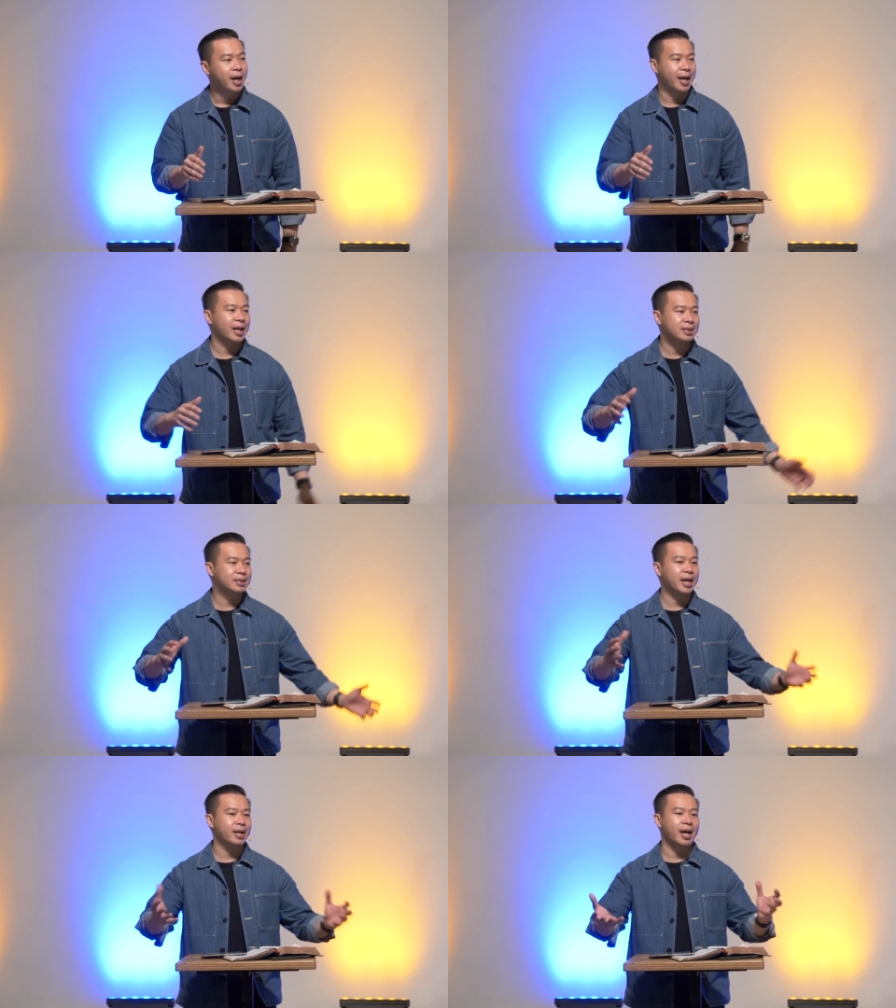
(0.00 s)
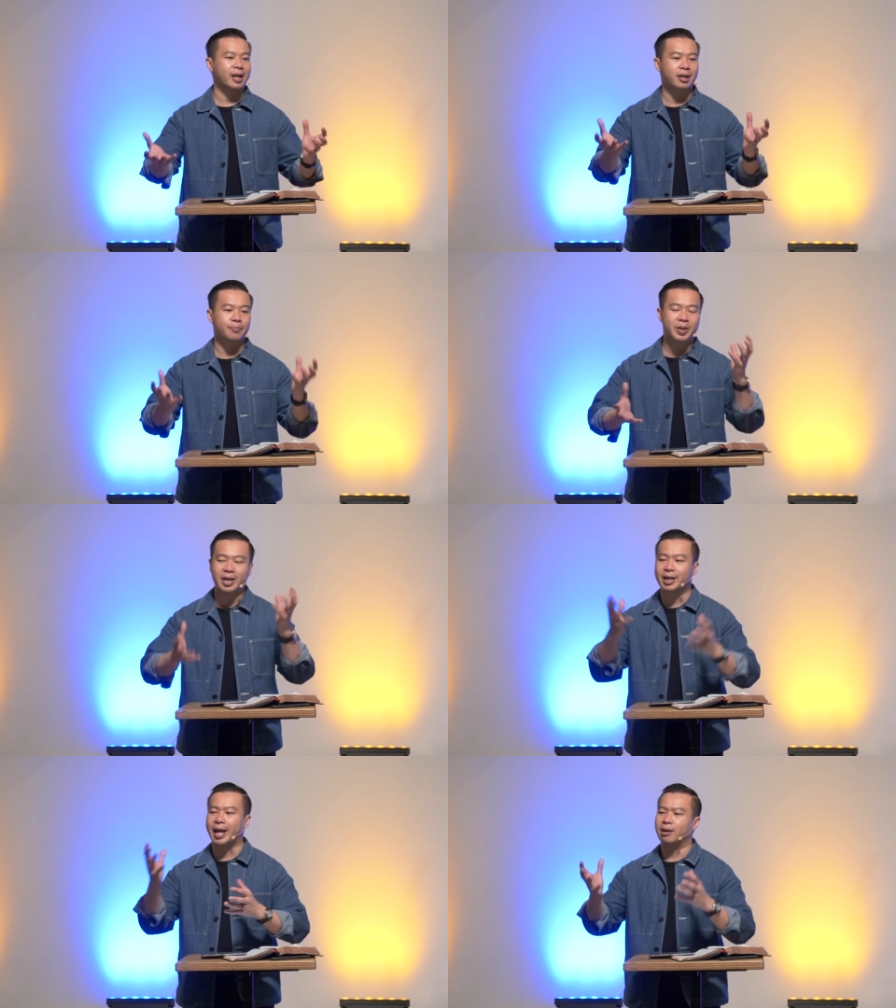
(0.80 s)
And then it said that it
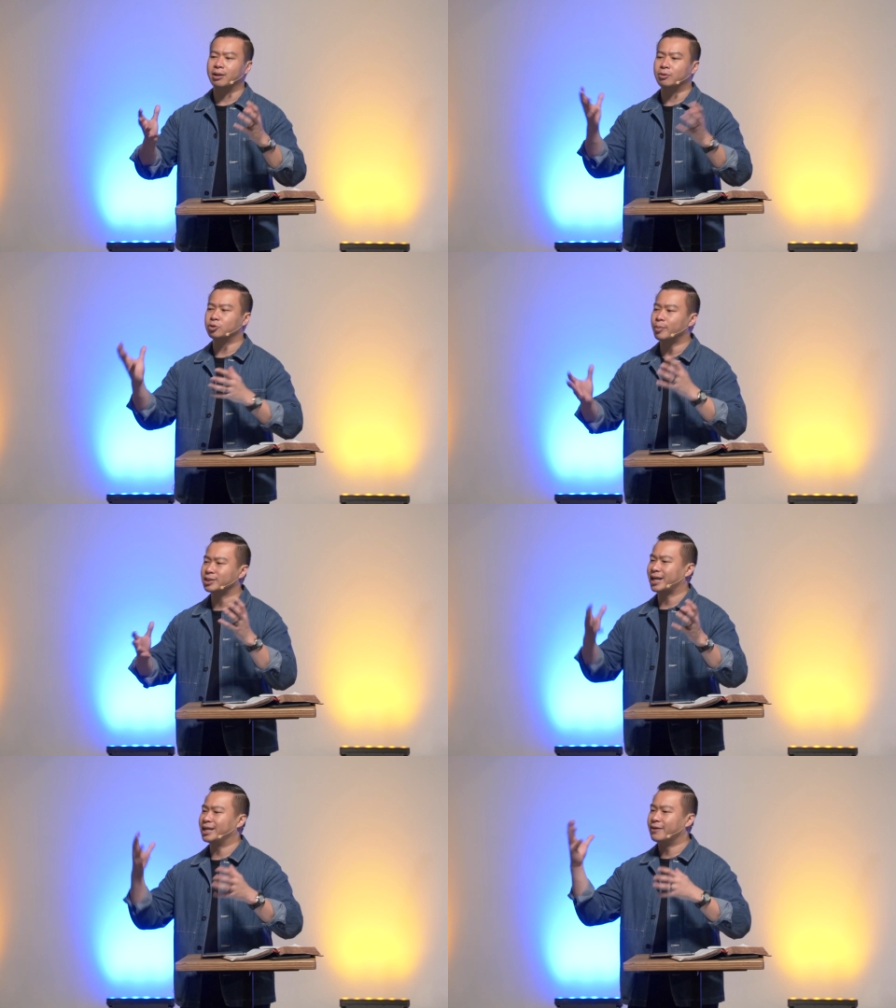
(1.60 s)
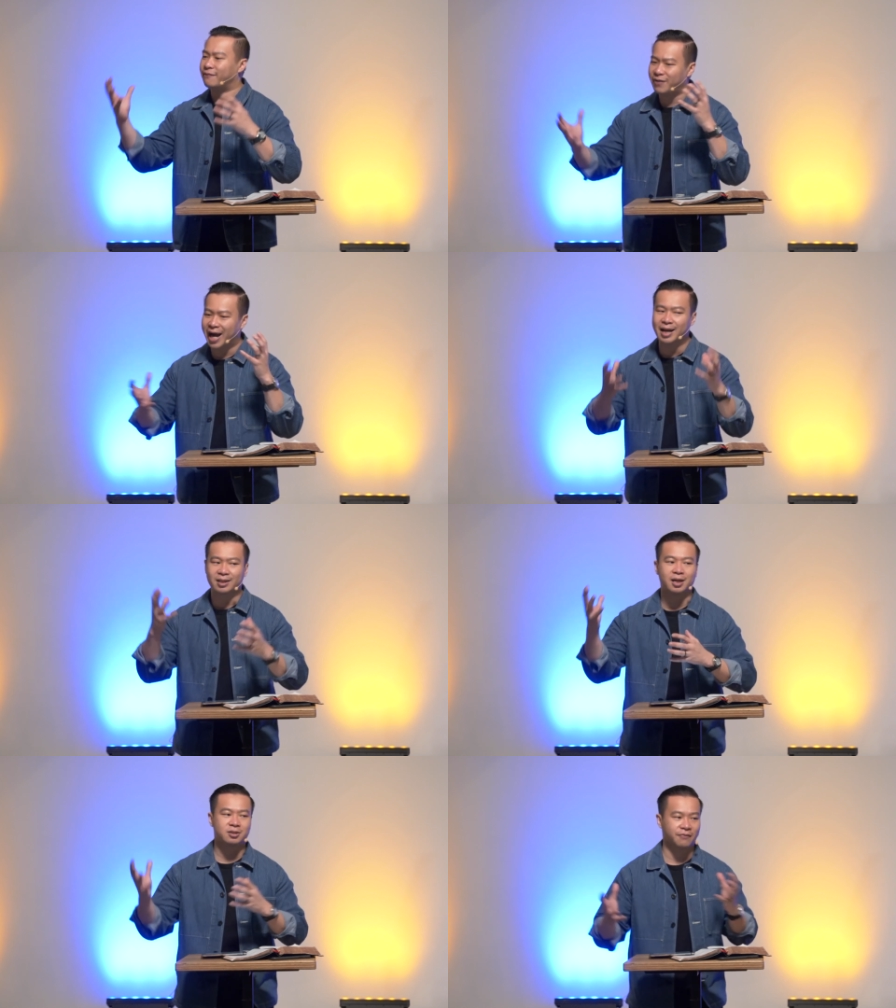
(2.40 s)
appeared that there was almost like
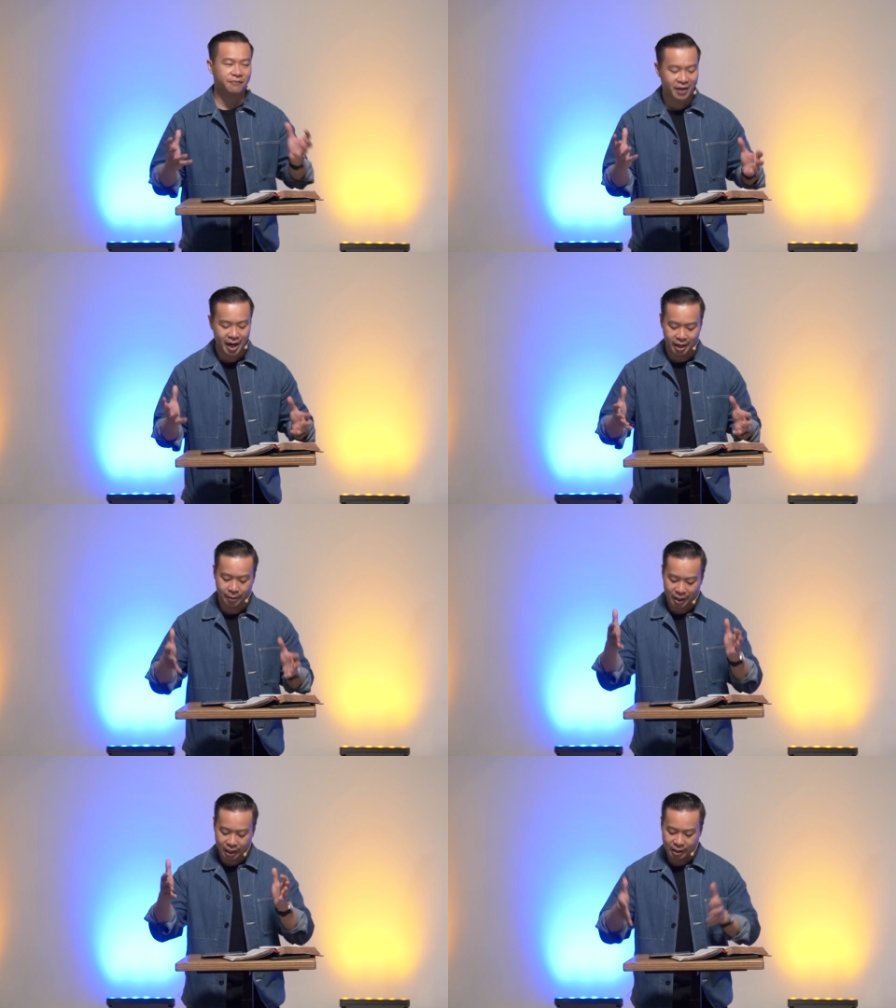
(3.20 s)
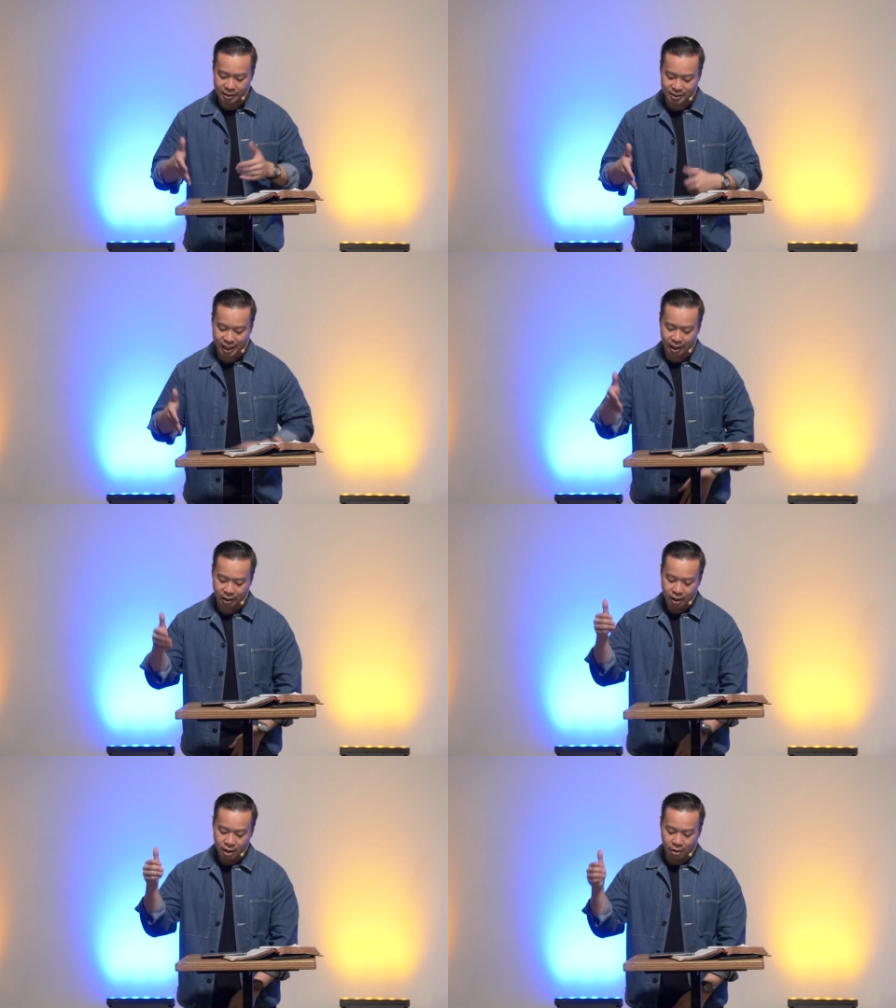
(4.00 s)
divided tongues of fire that began to
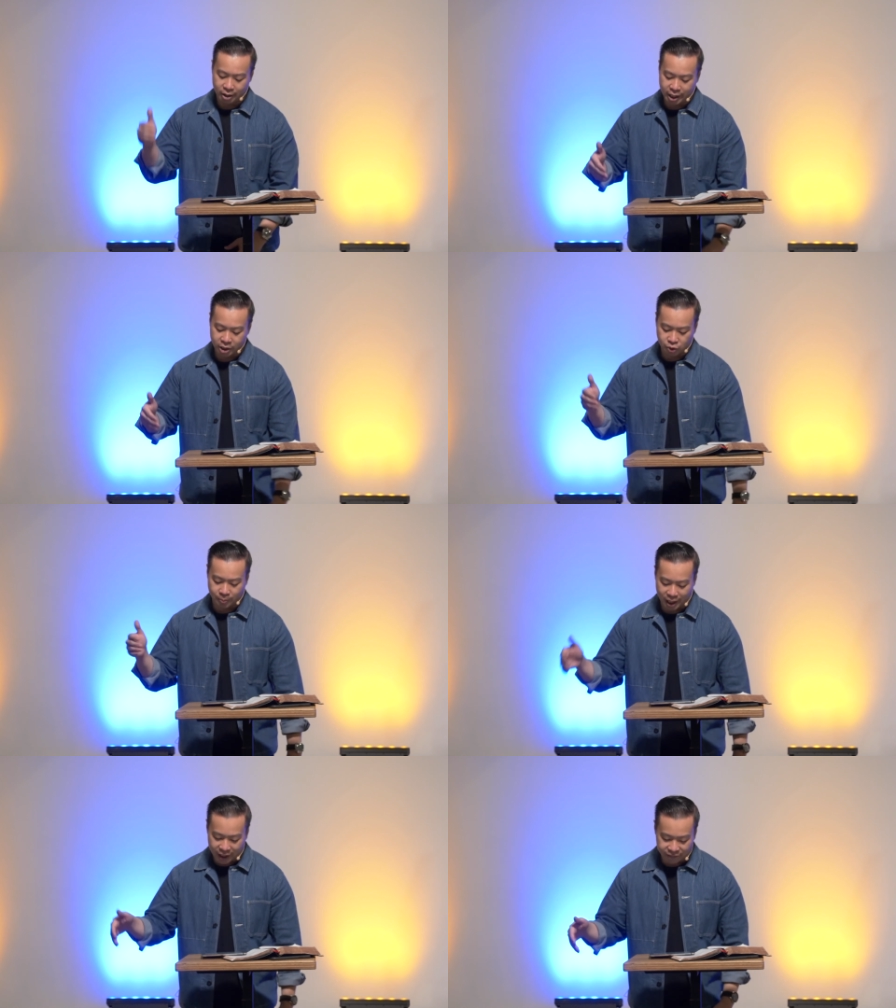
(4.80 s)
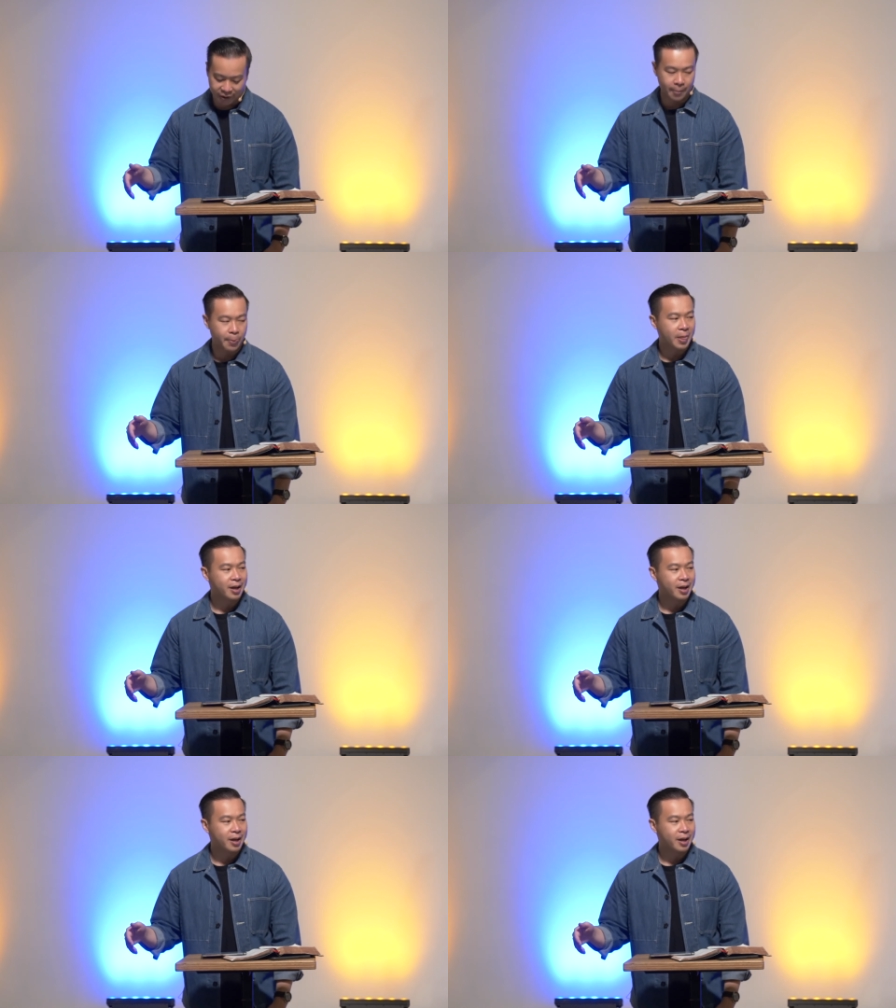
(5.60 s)
descend on each believer.